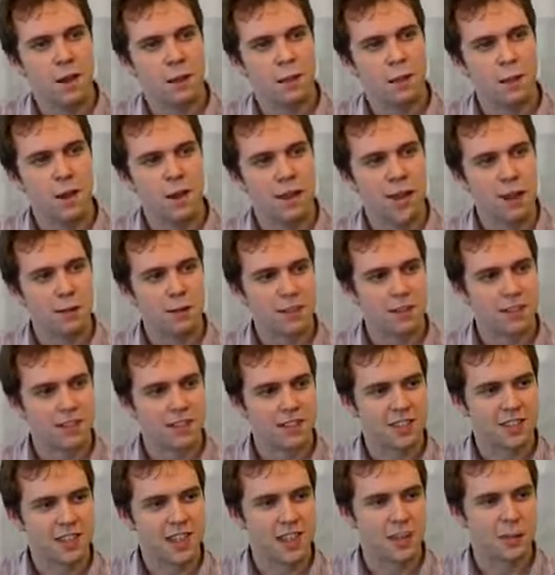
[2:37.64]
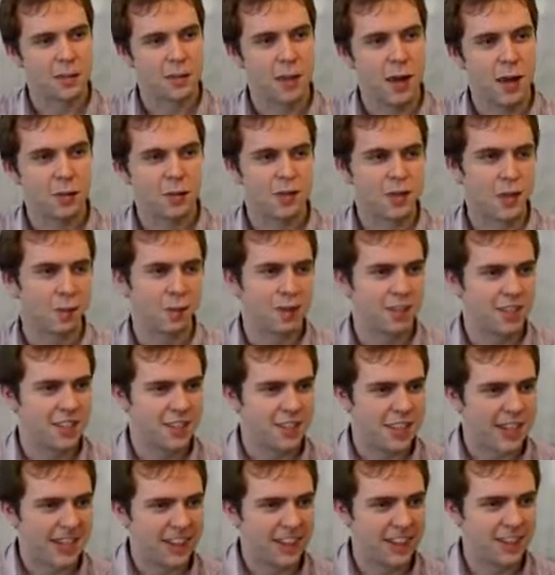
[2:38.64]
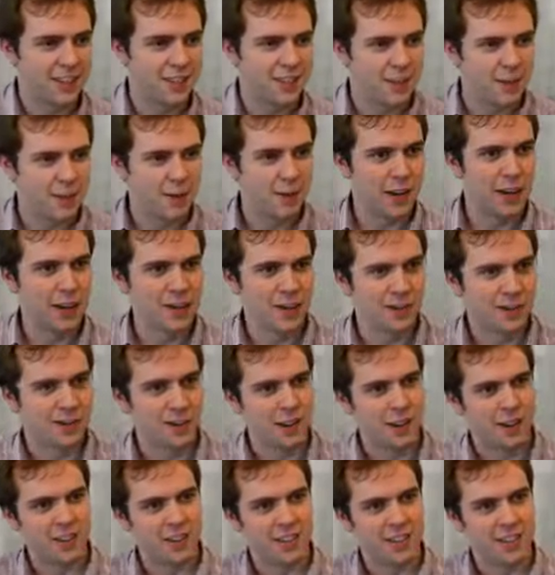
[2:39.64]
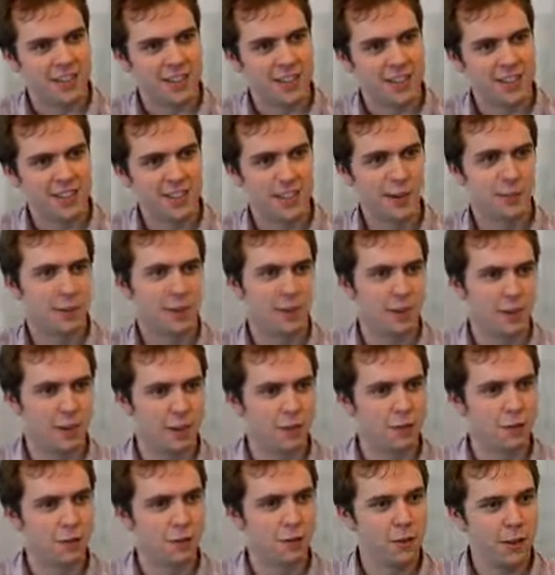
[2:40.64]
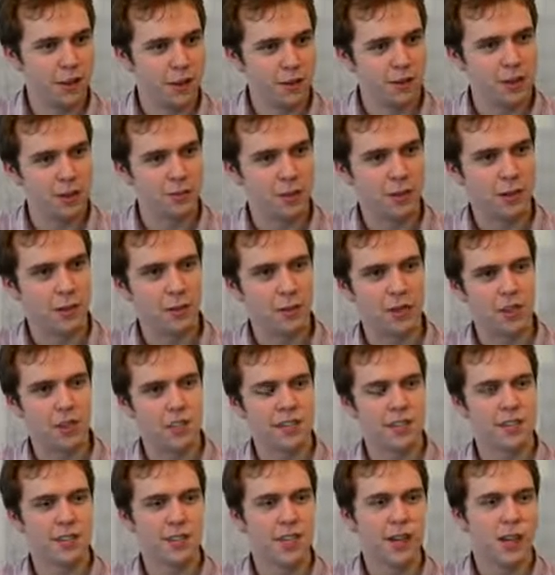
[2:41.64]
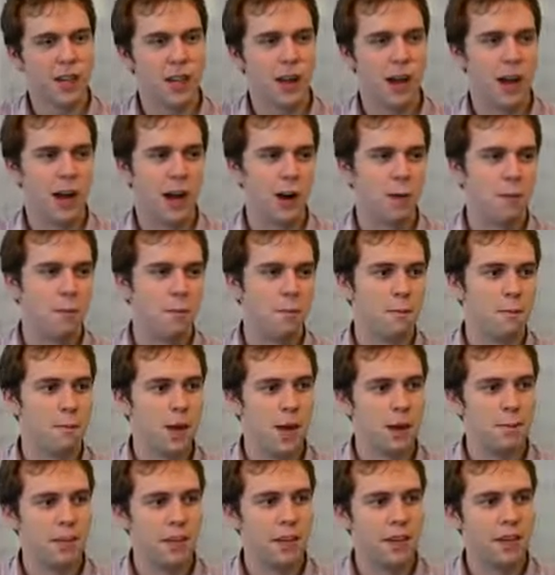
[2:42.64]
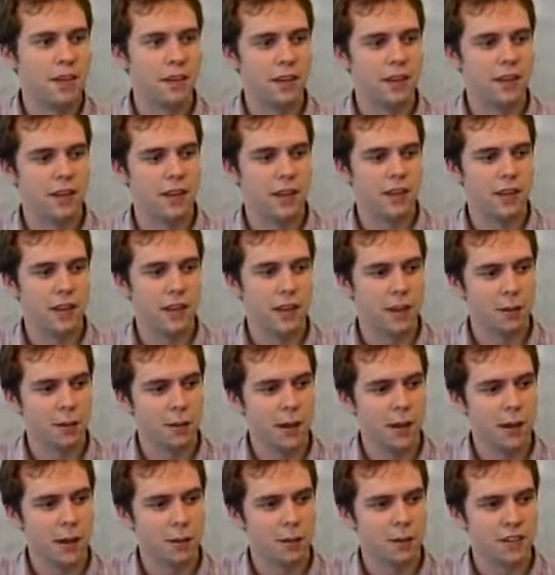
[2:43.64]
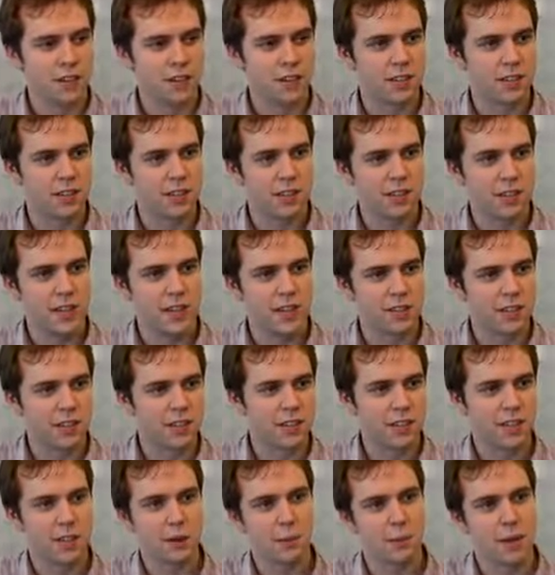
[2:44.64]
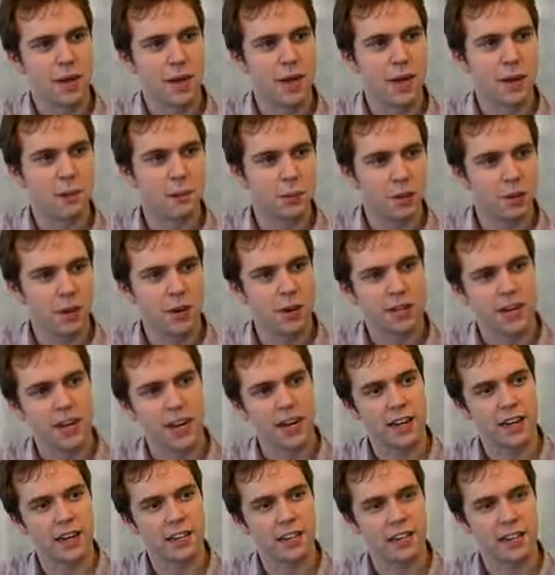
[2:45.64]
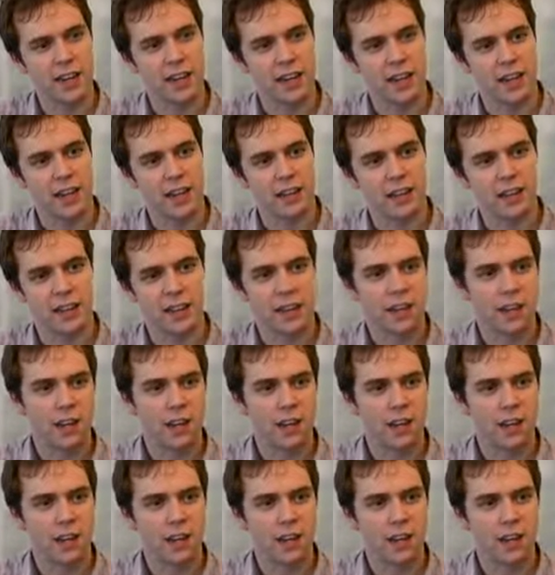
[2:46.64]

being able to discuss perhaps some of the challenges you face throughout the year, some of the real difficulties, maybe being able to discuss and compare projects and